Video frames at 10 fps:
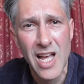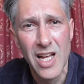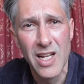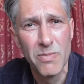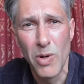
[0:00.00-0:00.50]

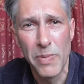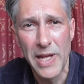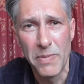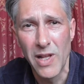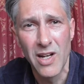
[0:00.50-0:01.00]
but
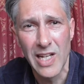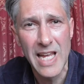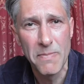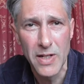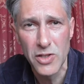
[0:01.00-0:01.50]
people aren't
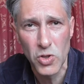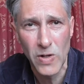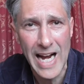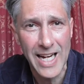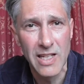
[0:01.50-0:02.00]
keeping a
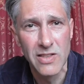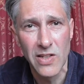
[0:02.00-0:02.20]
track,